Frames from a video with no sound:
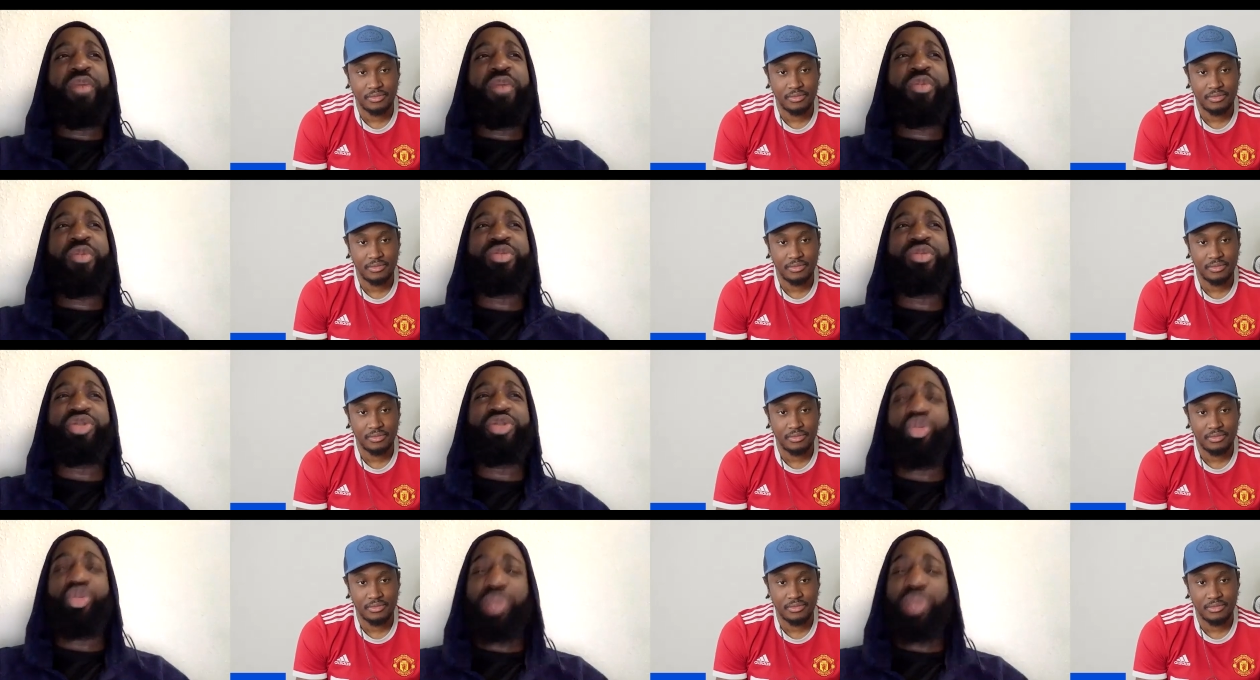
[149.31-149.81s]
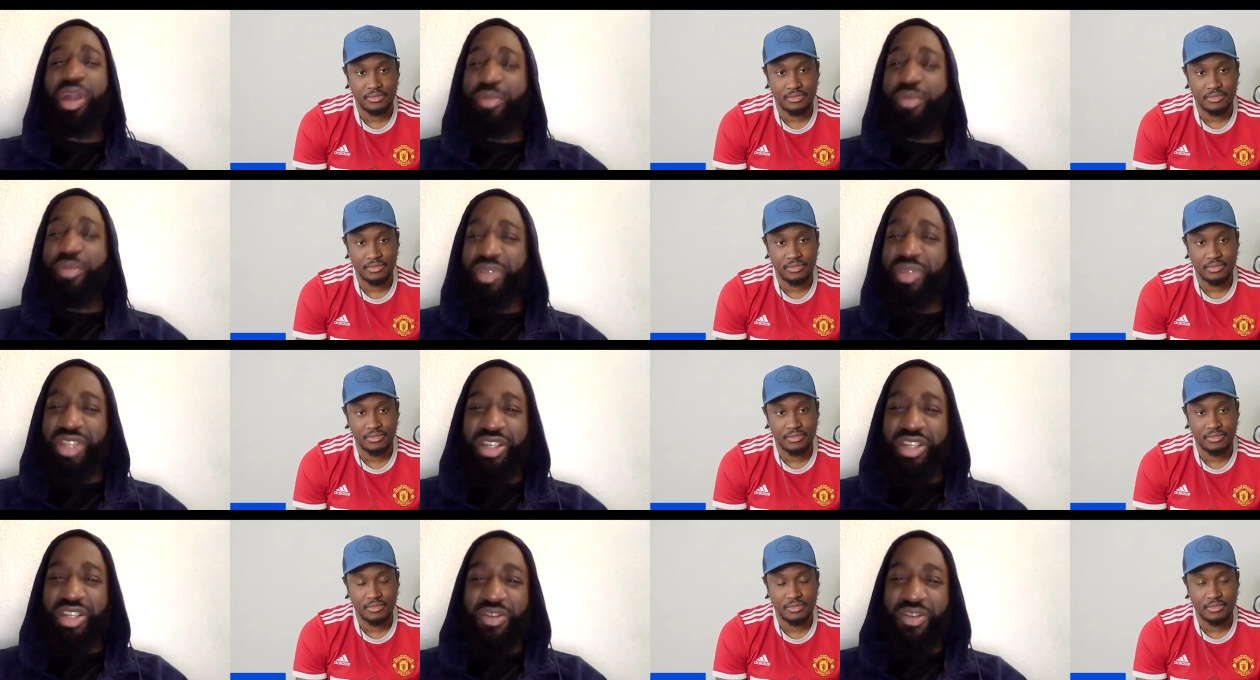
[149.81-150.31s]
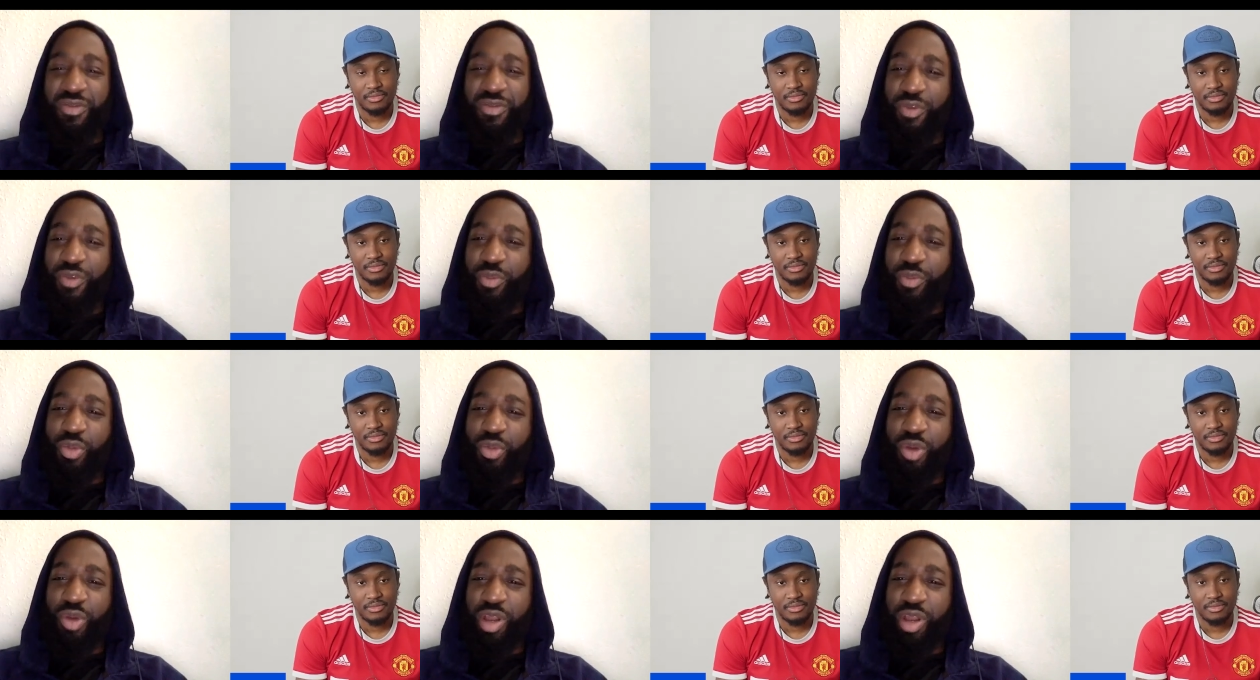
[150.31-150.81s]
Speaker 1: we were still playing possession
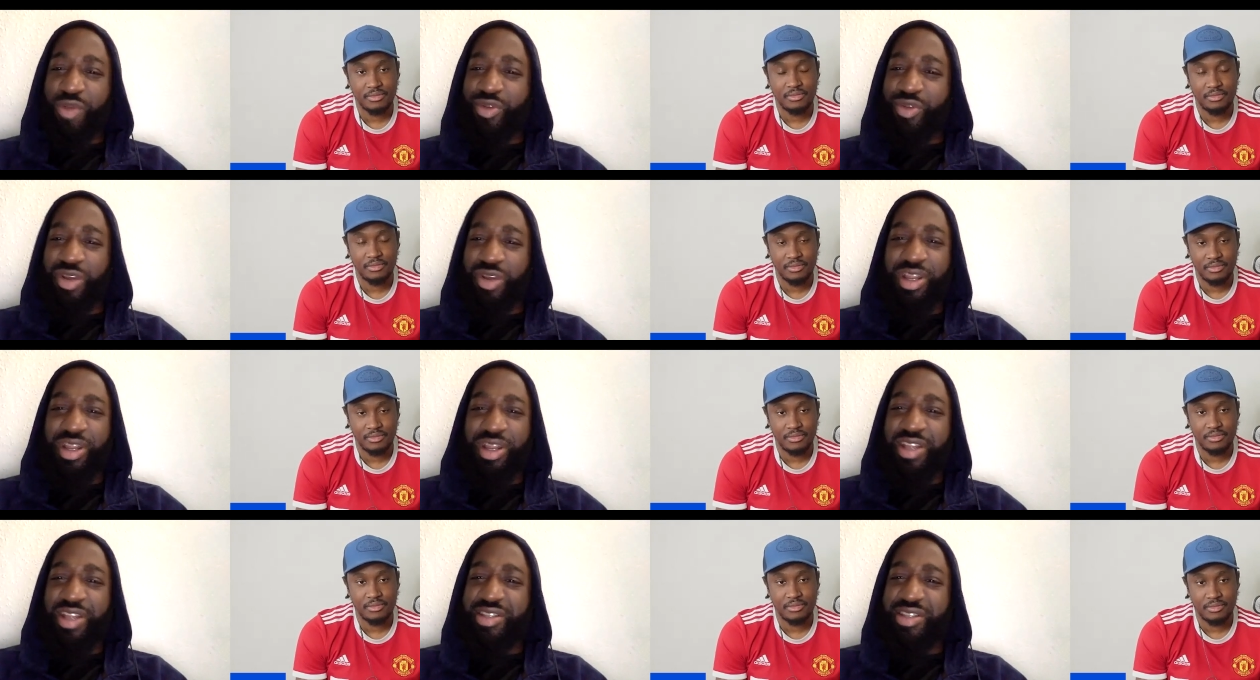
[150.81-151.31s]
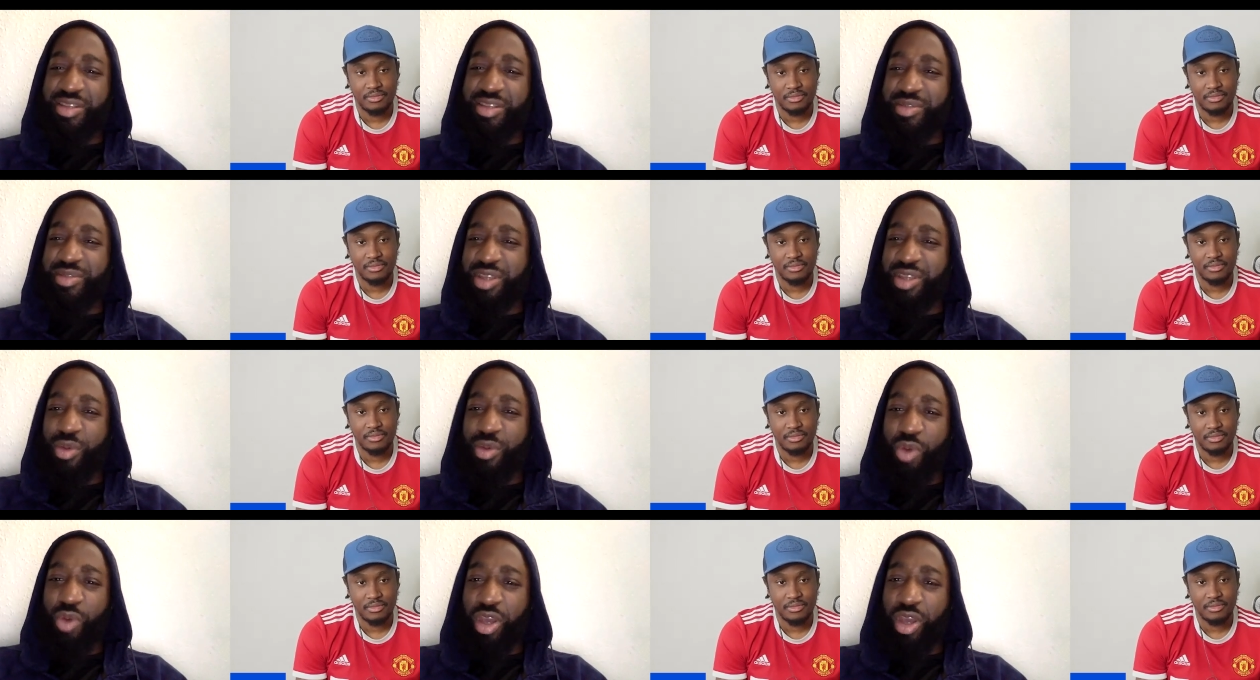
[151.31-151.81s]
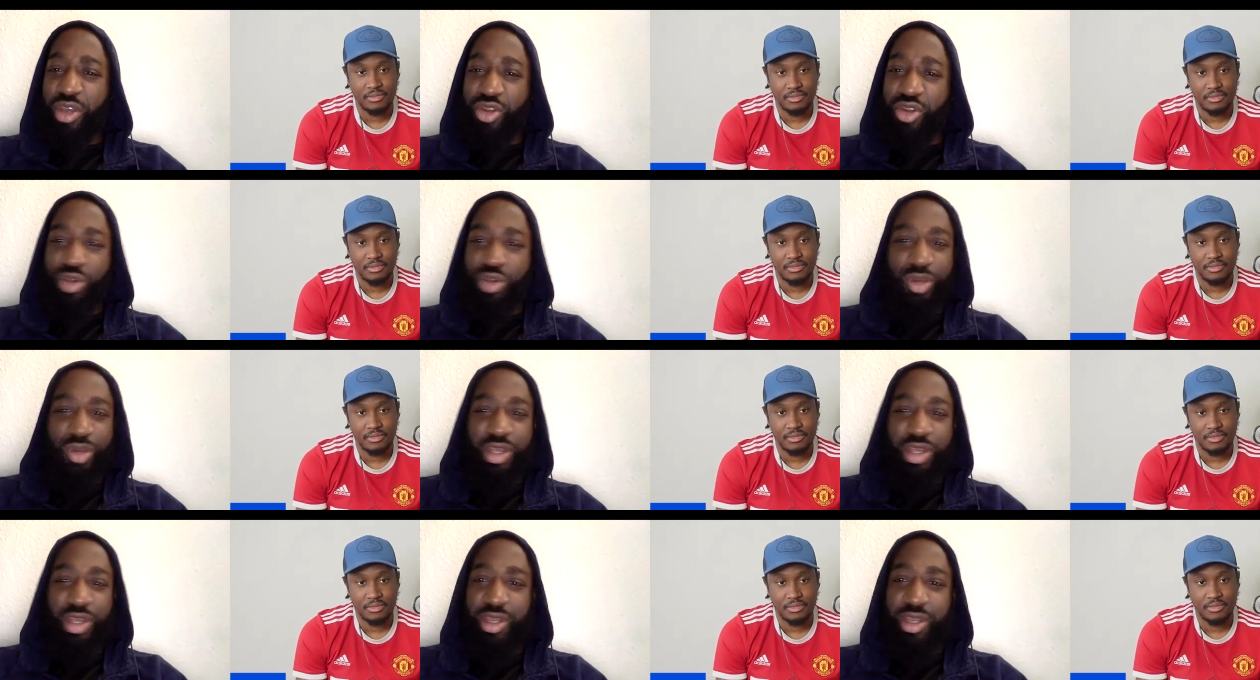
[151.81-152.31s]
football, and I was looking at the team saying, "What are you
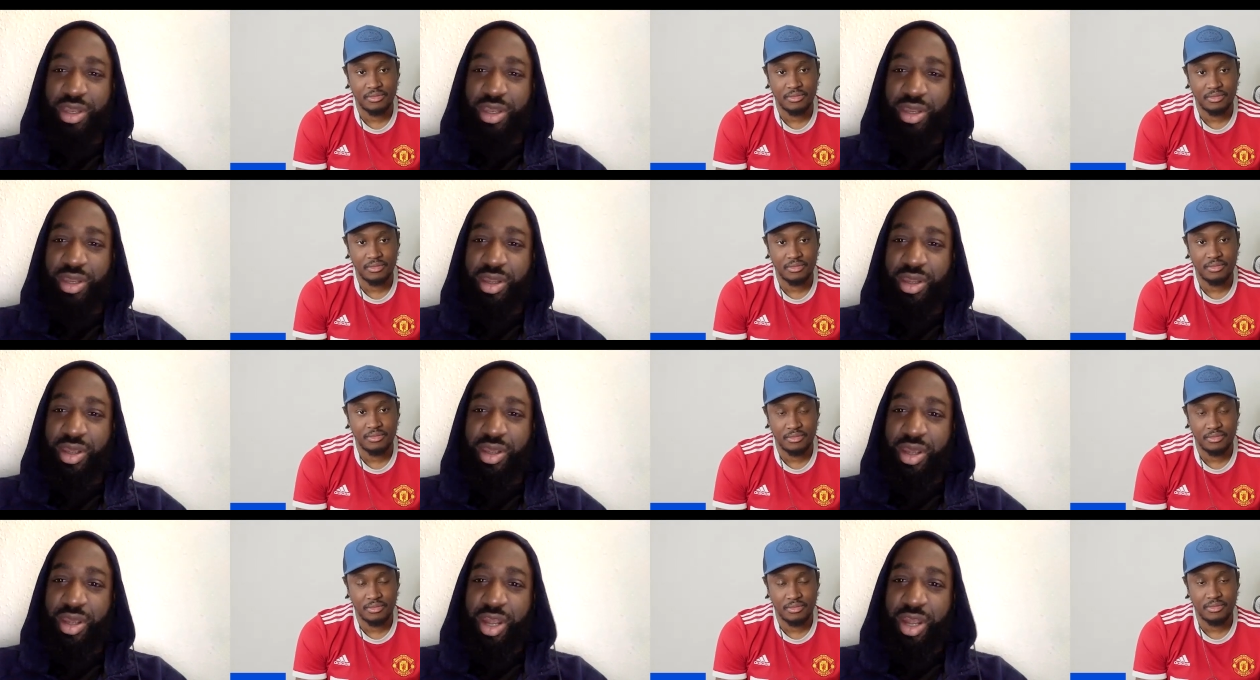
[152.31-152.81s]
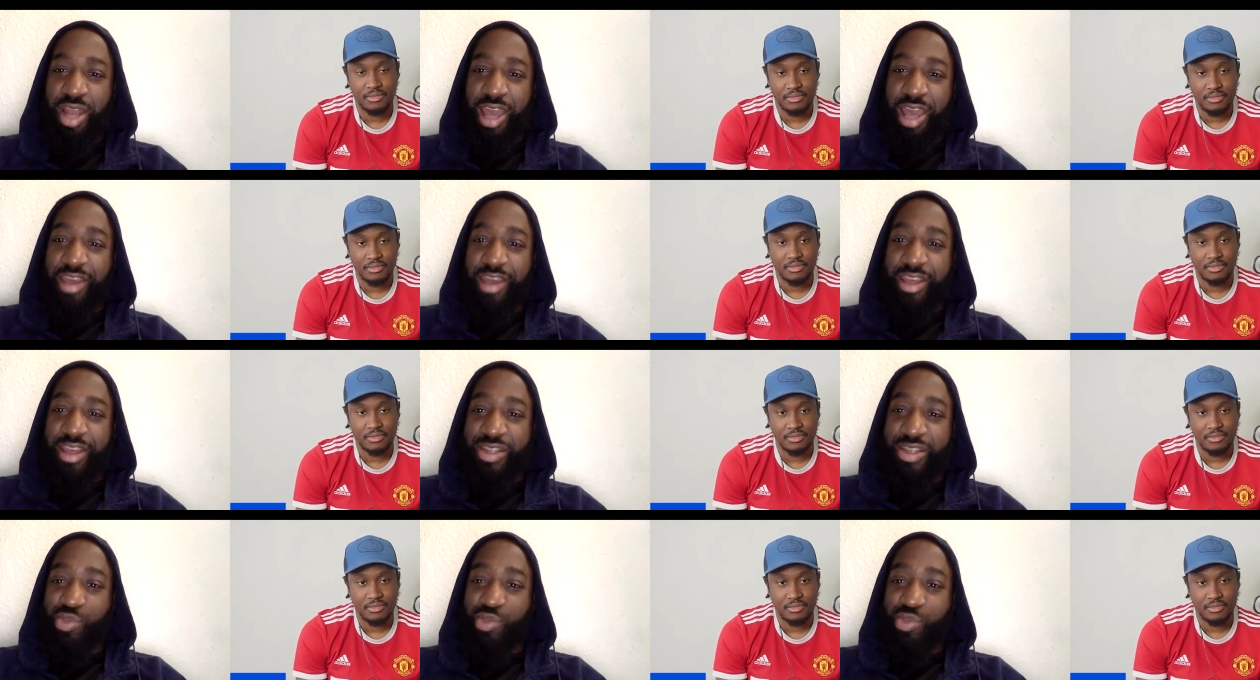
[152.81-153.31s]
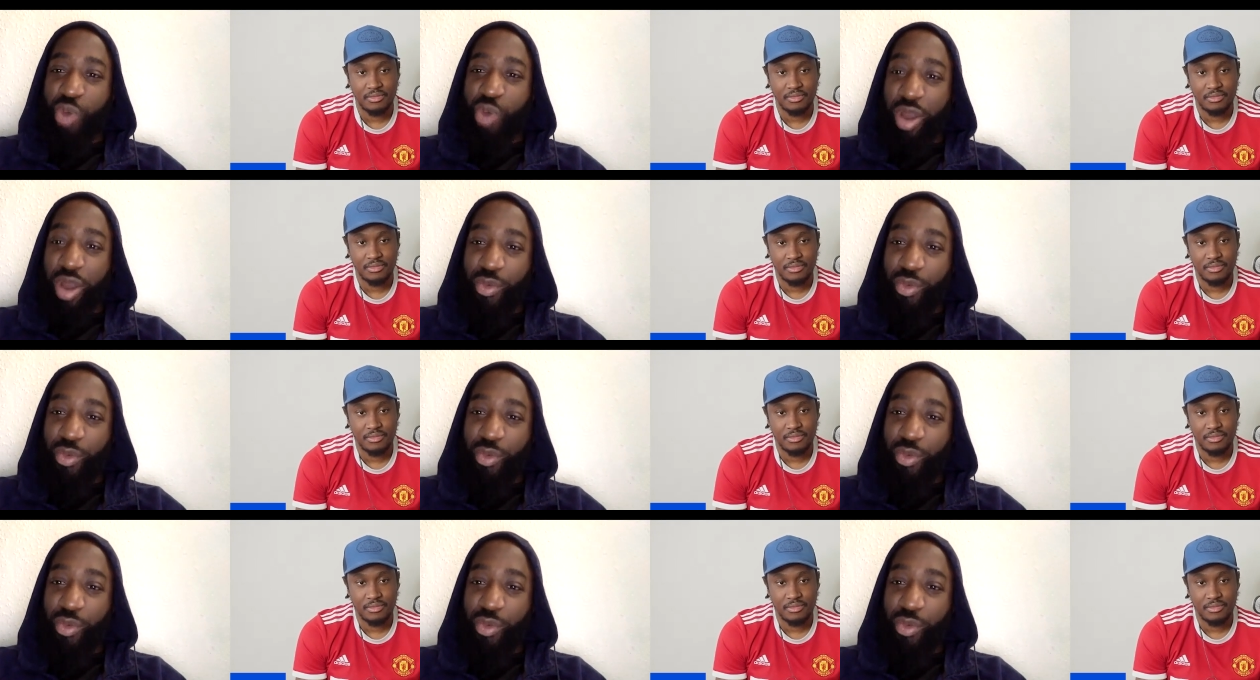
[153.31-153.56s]
doing? Like, it's one